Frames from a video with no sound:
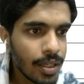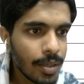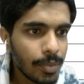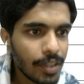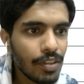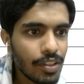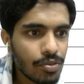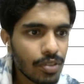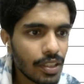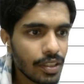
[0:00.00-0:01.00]
But
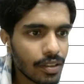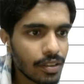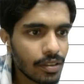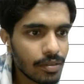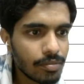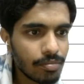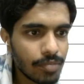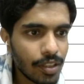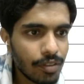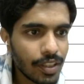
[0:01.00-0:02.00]
eventually
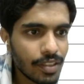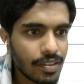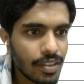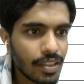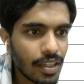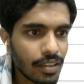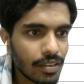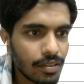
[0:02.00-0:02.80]
here we can see that